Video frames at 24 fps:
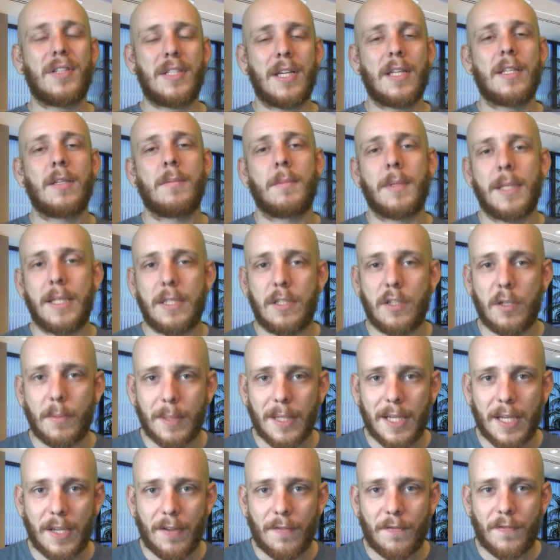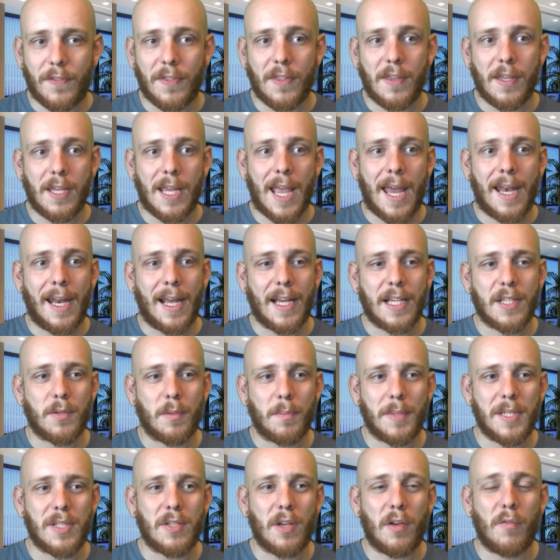genuinely do believe the NX will
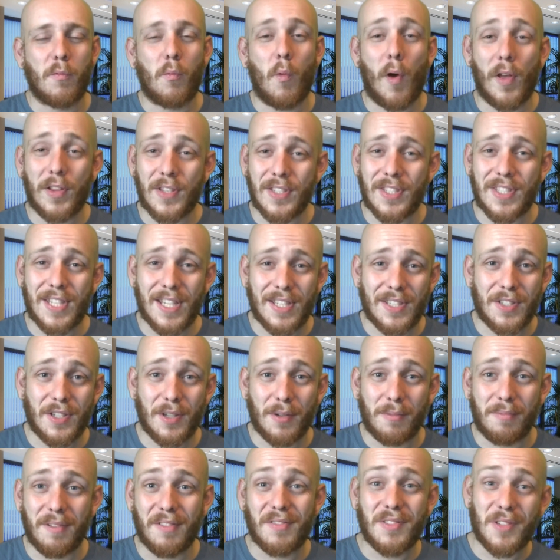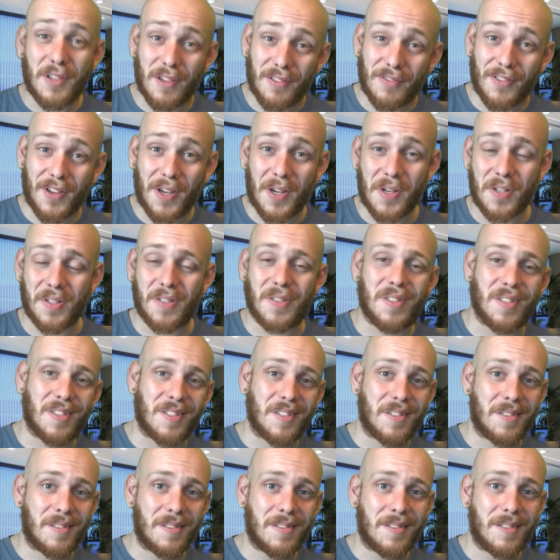be sort of one system with 2
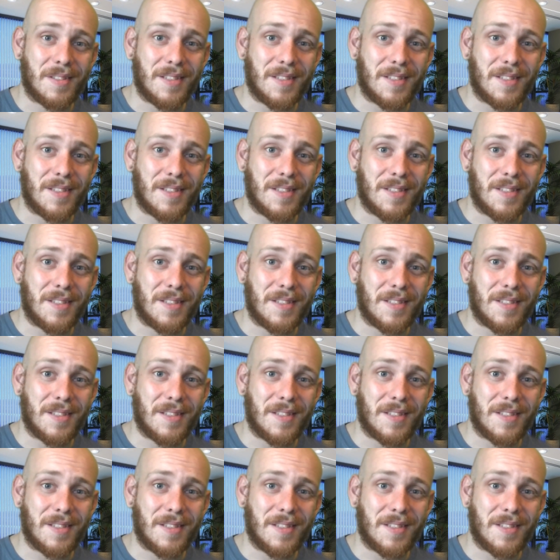versions.